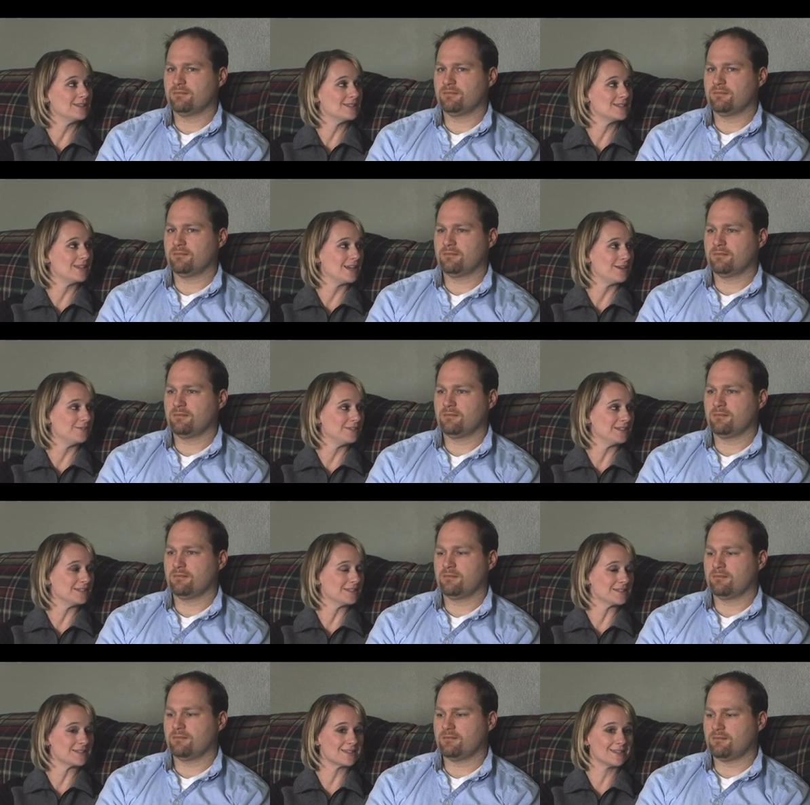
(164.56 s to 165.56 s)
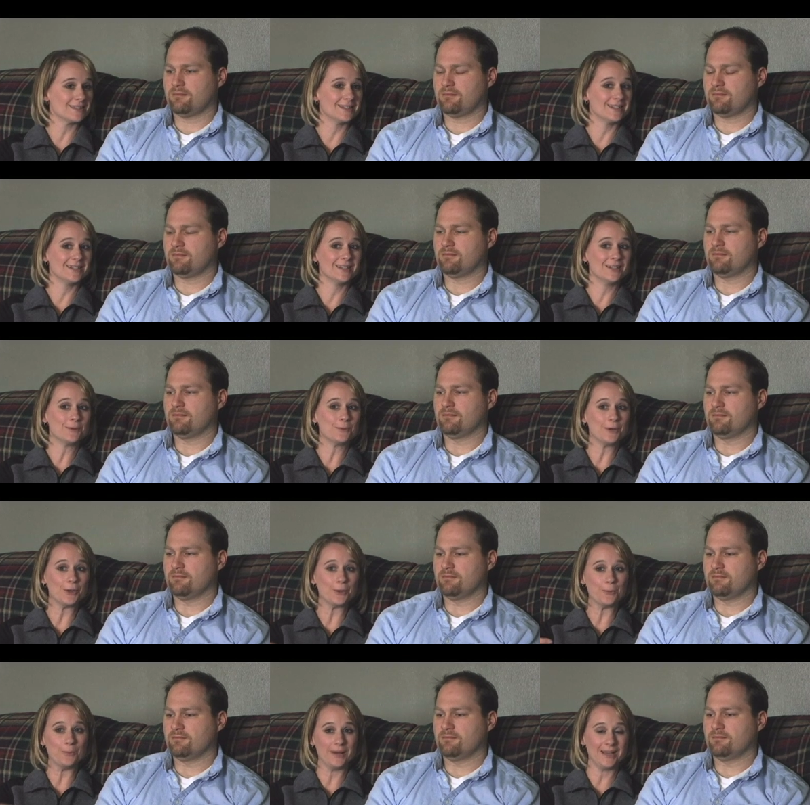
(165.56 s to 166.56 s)
Speaker 1: the savings we
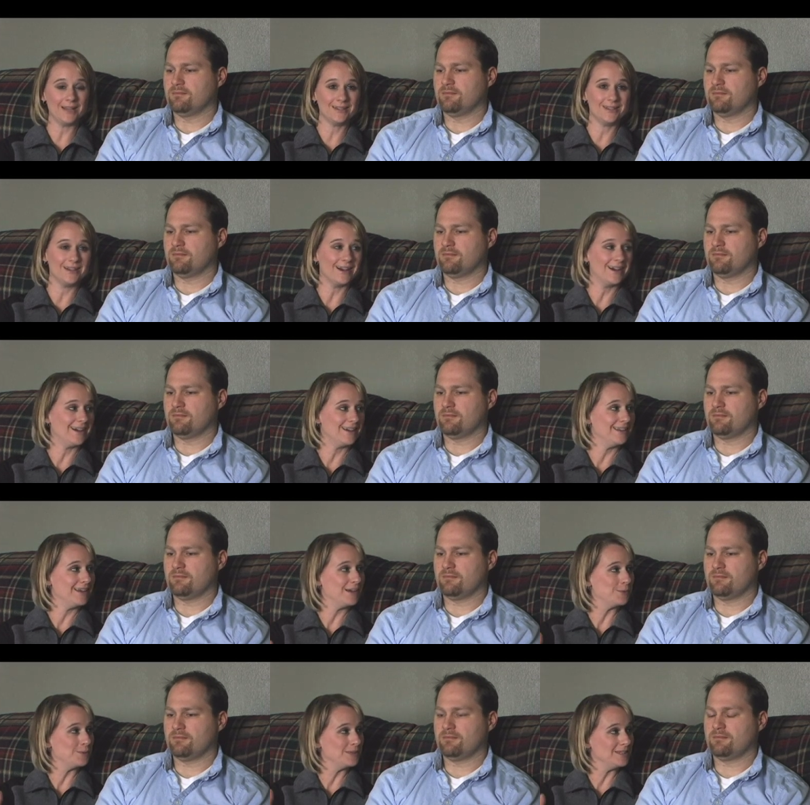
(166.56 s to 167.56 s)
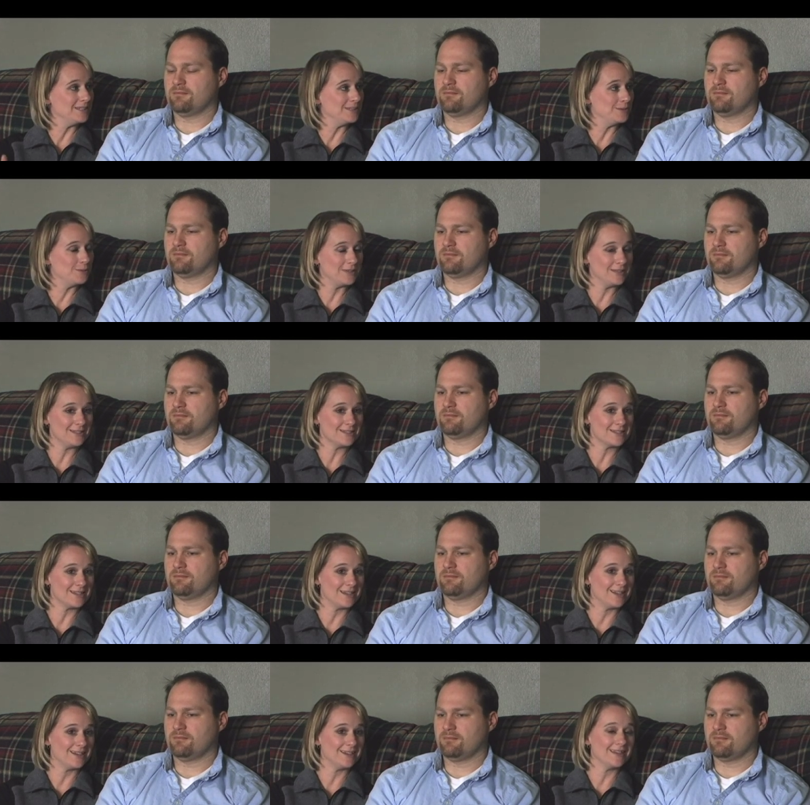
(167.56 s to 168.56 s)
obeyed God and we did what He
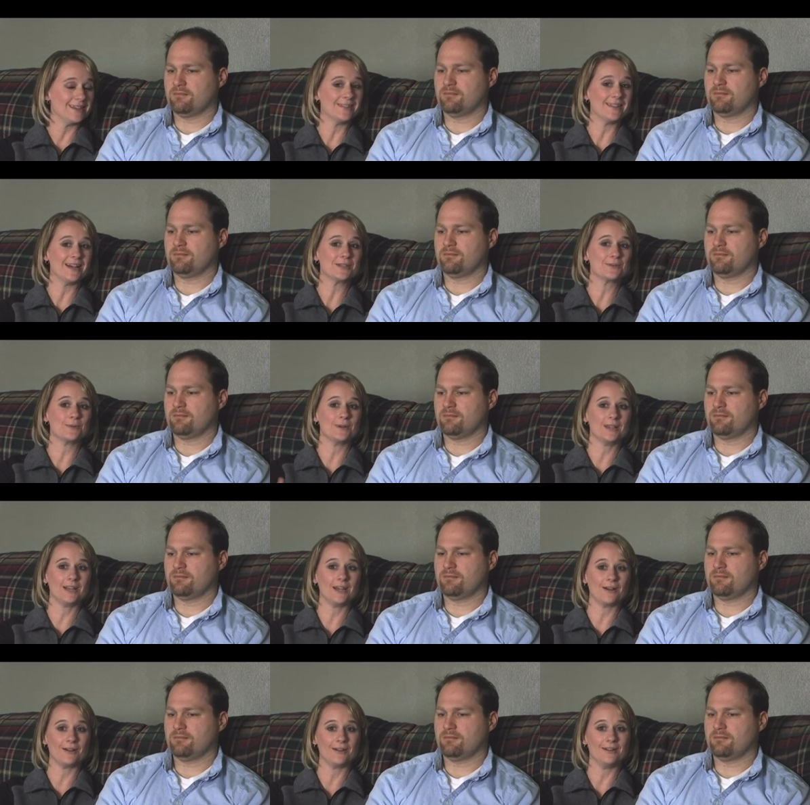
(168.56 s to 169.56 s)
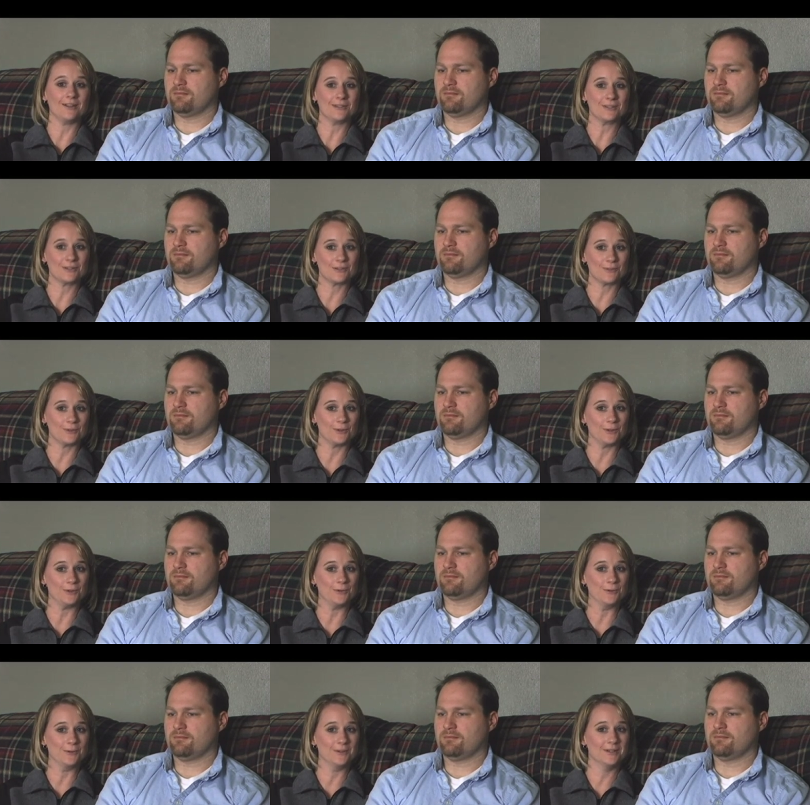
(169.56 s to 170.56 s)
said, and that's what carried us
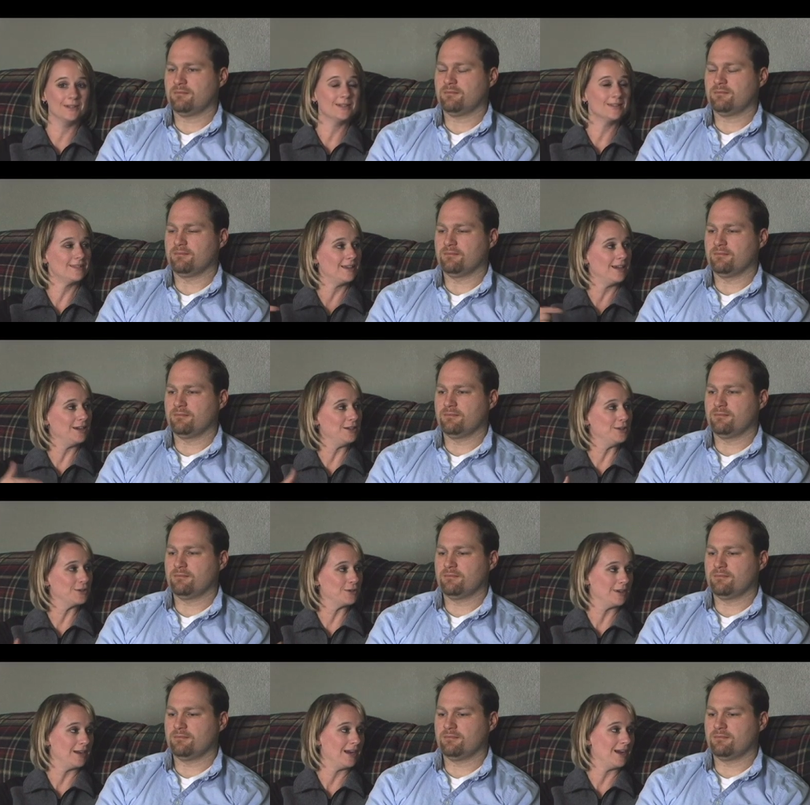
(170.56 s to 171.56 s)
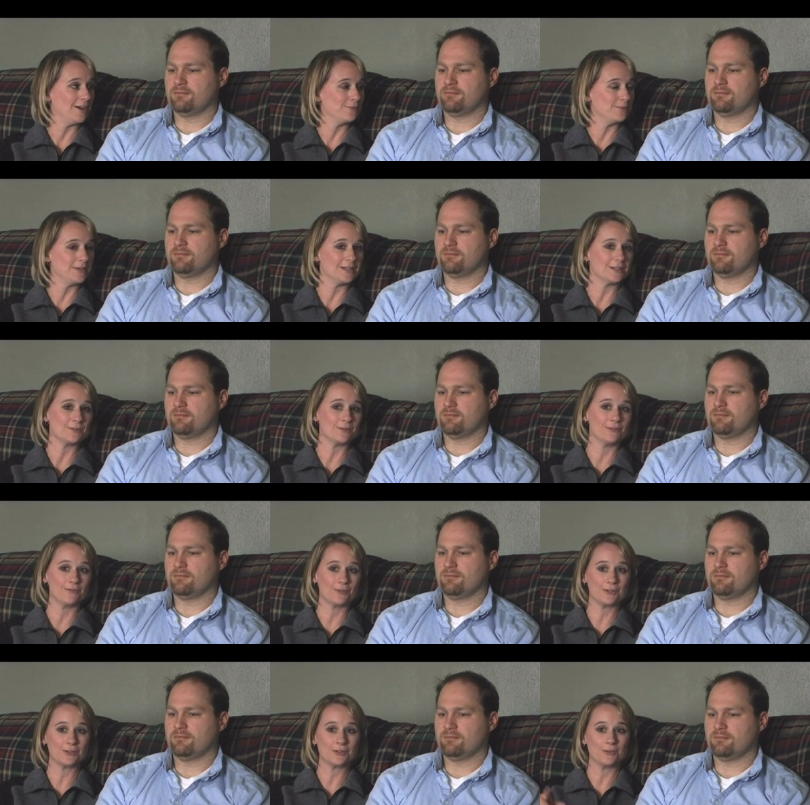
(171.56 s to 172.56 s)
through that year and a half because we
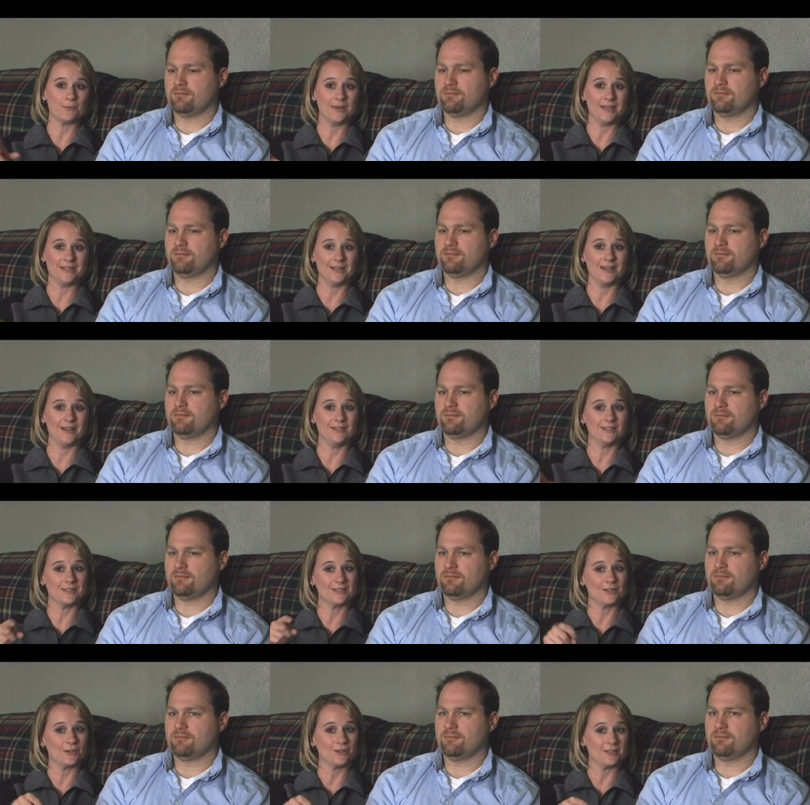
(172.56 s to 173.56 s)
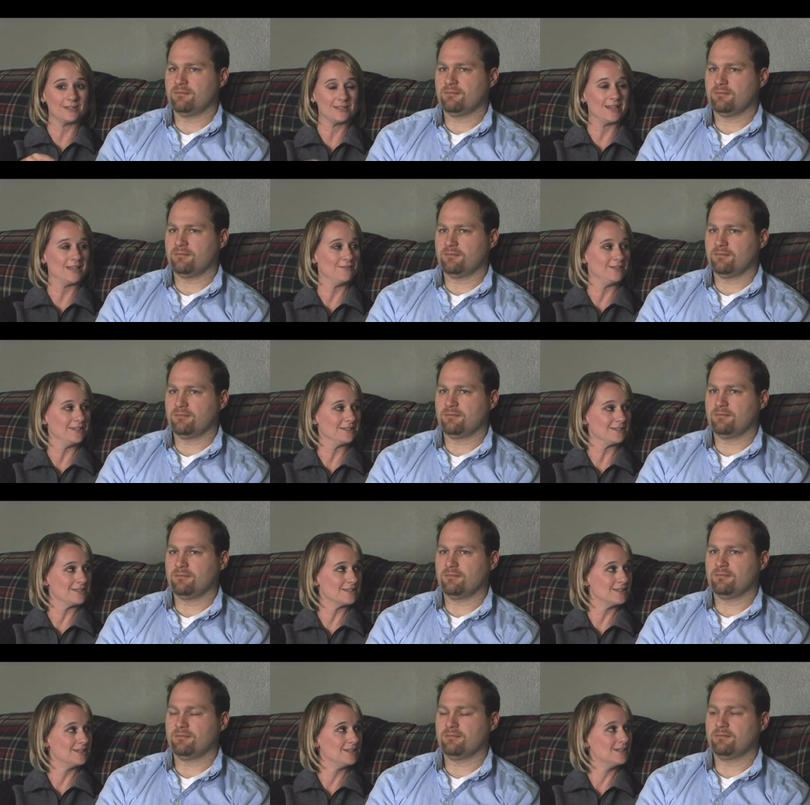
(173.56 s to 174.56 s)
first obeyed God to start the savings
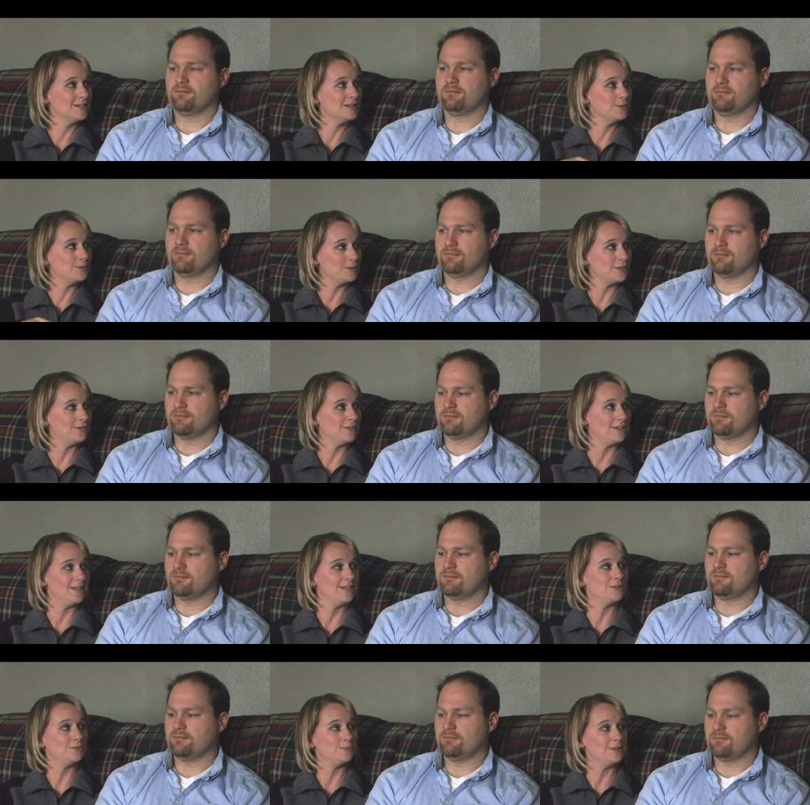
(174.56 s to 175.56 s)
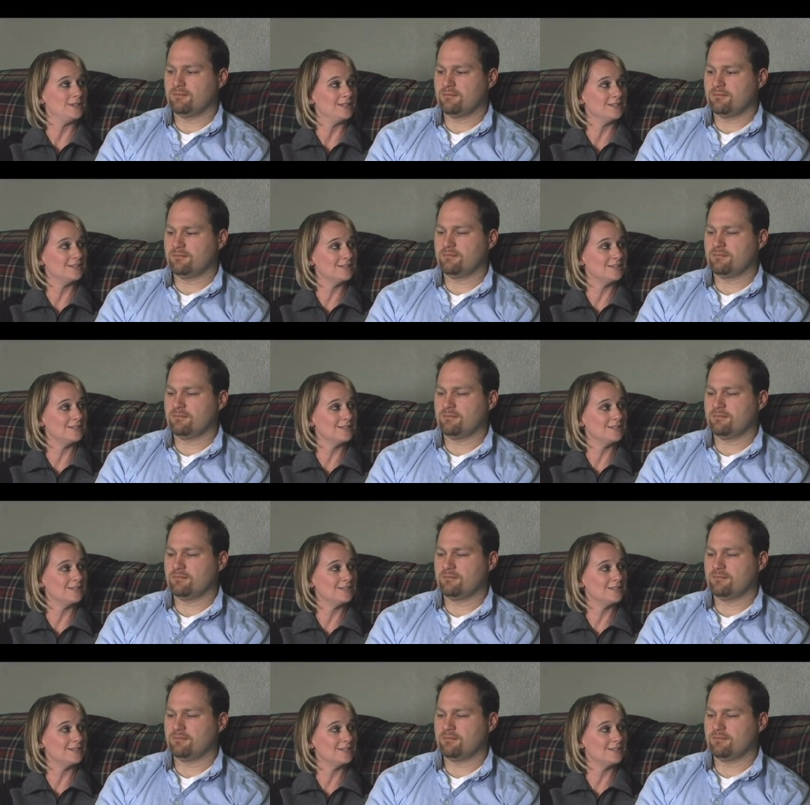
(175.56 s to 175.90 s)
with financial peace.